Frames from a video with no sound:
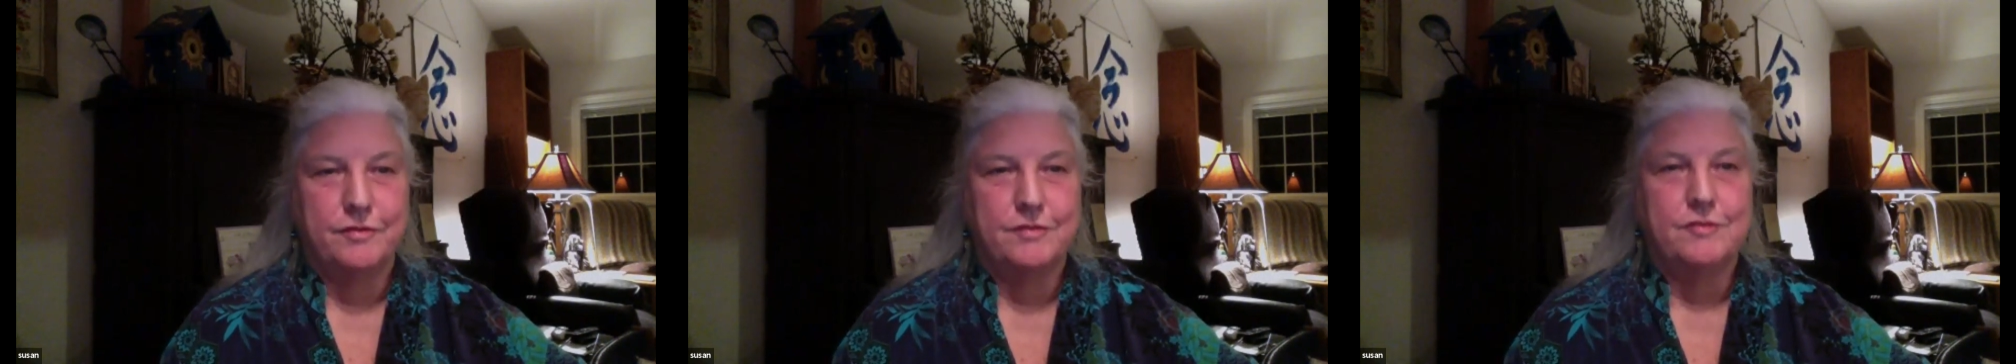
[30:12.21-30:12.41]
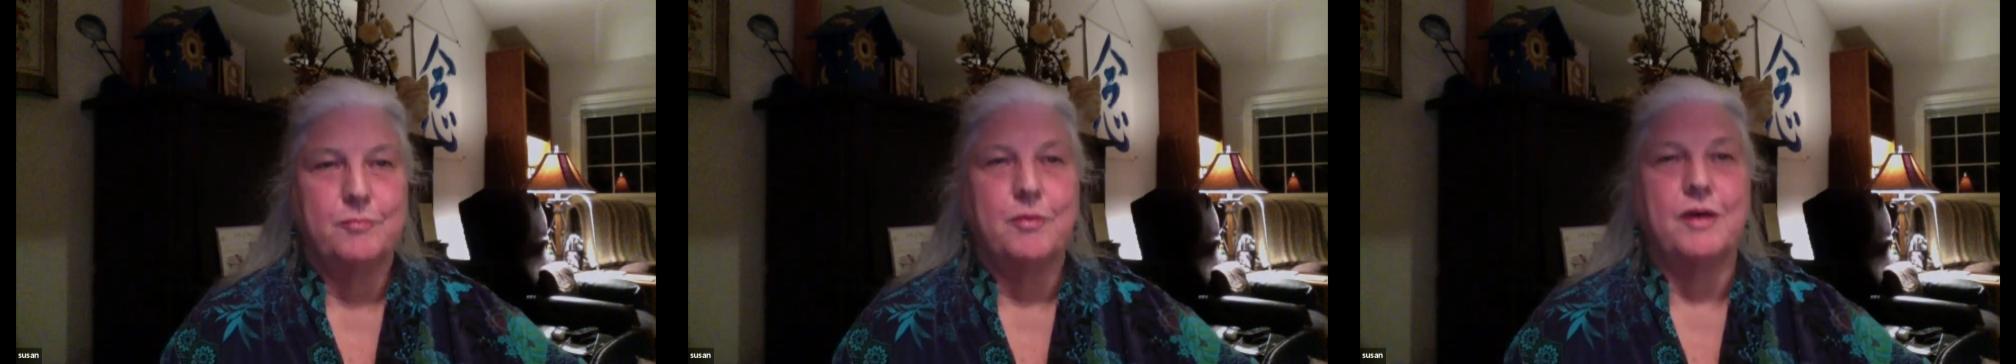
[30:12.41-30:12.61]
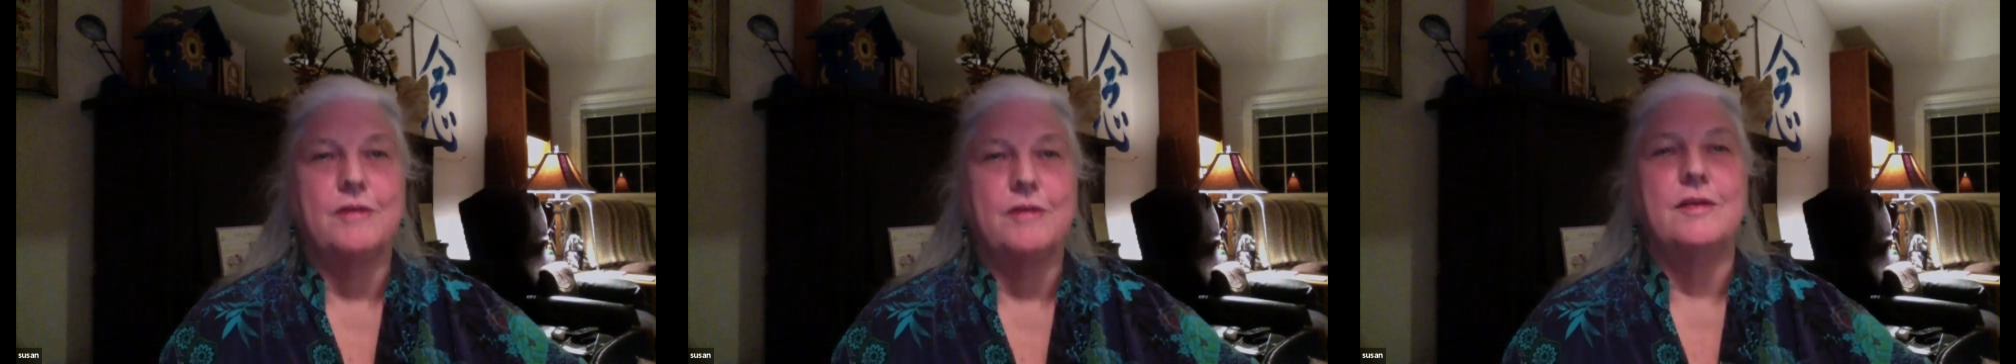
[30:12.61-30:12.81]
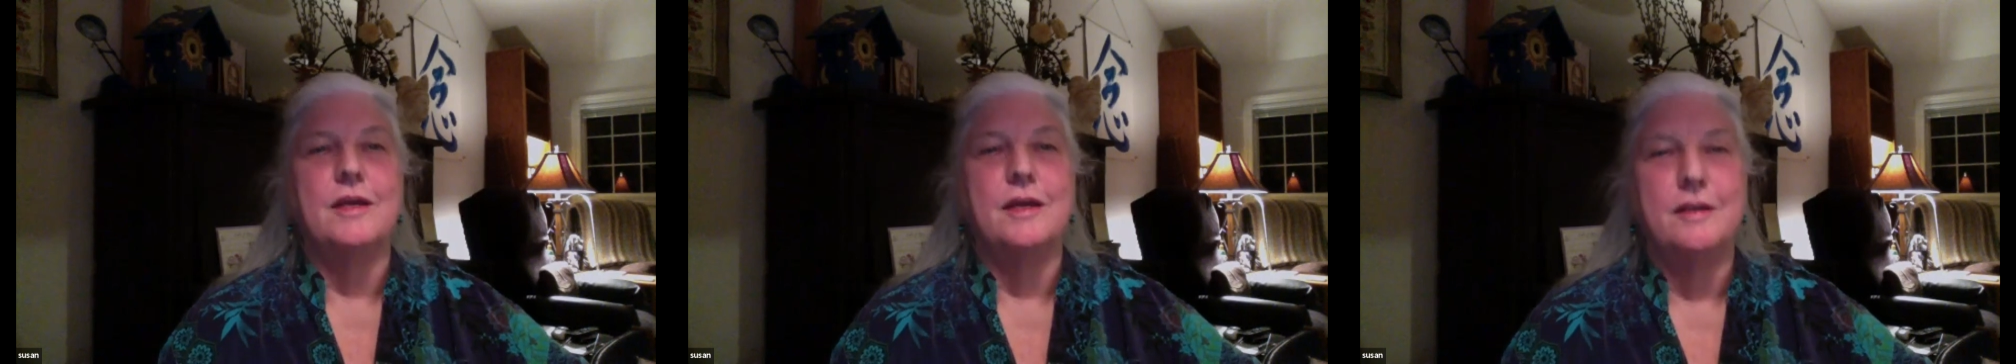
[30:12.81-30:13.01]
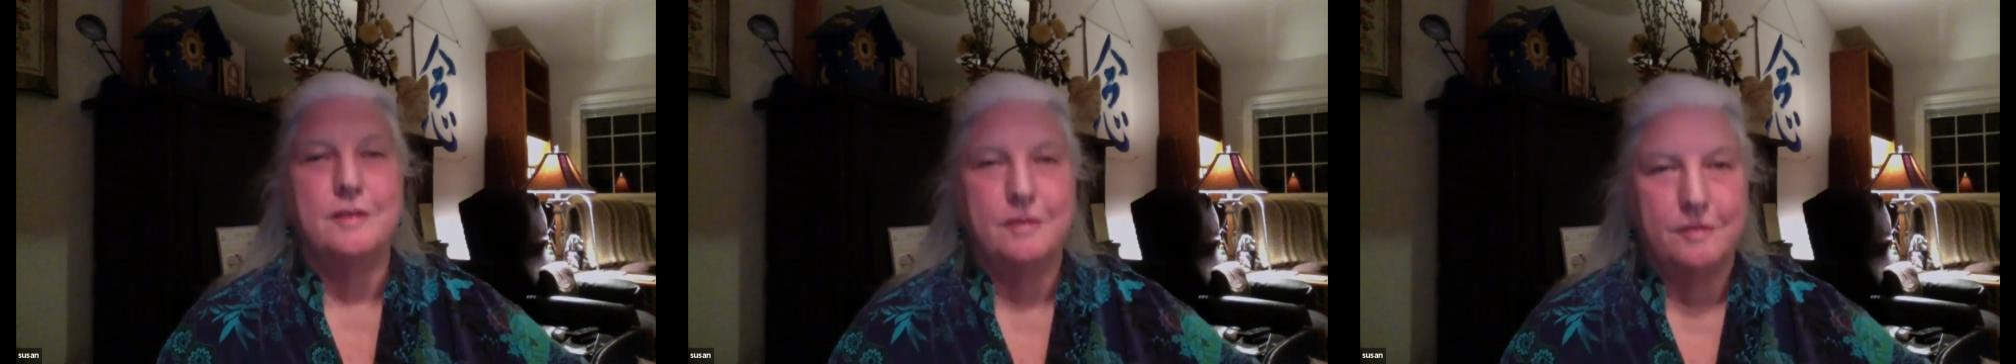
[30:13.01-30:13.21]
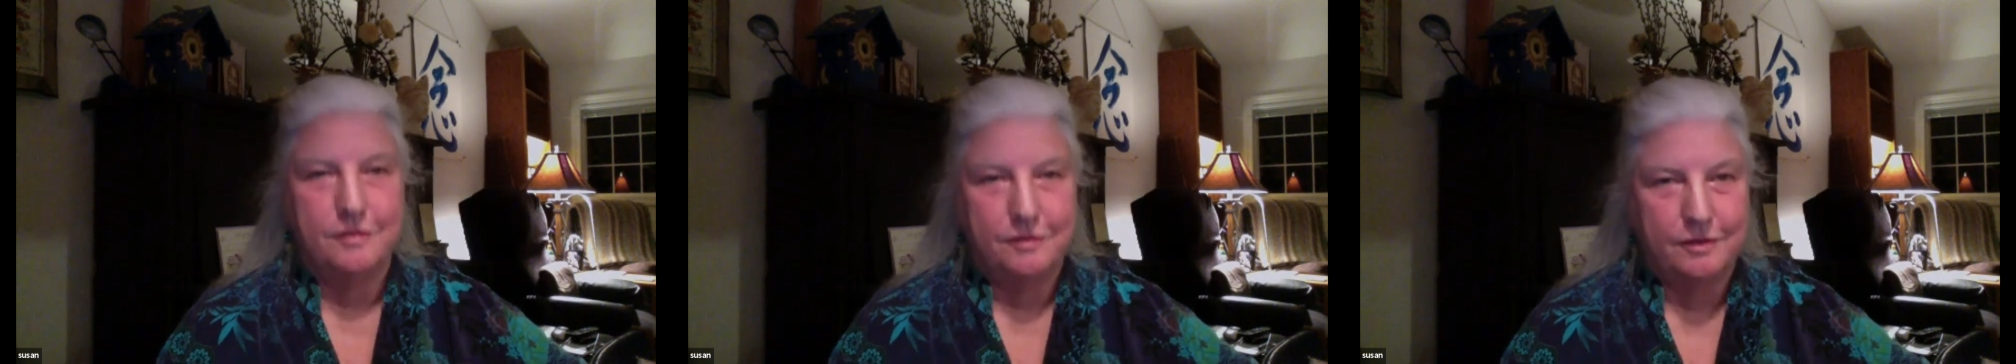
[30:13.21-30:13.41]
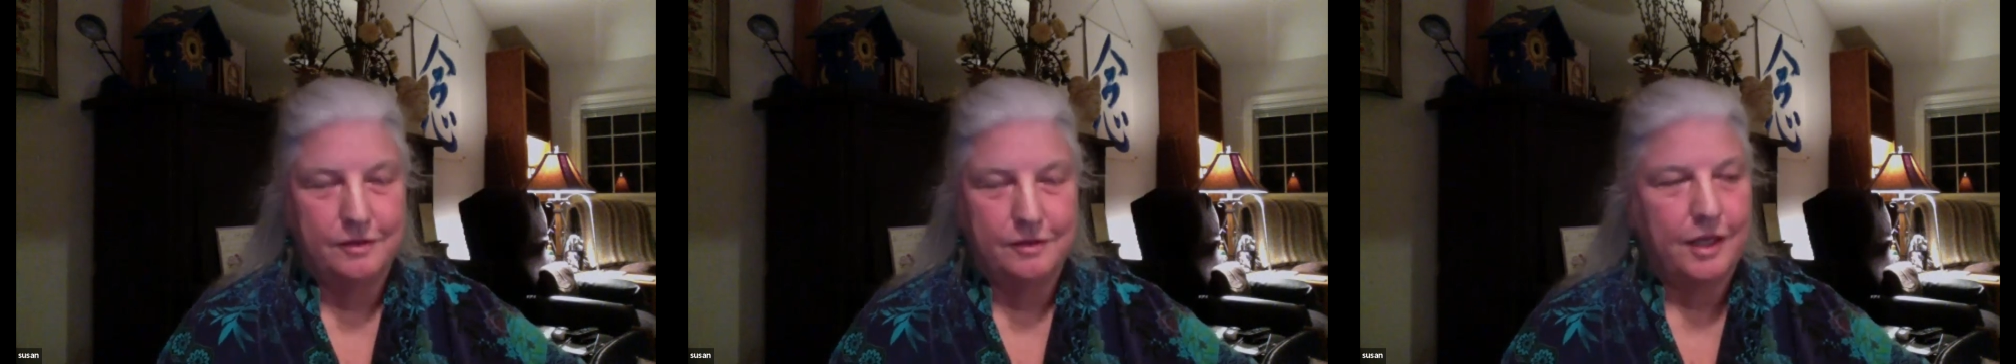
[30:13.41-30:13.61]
the spontaneous and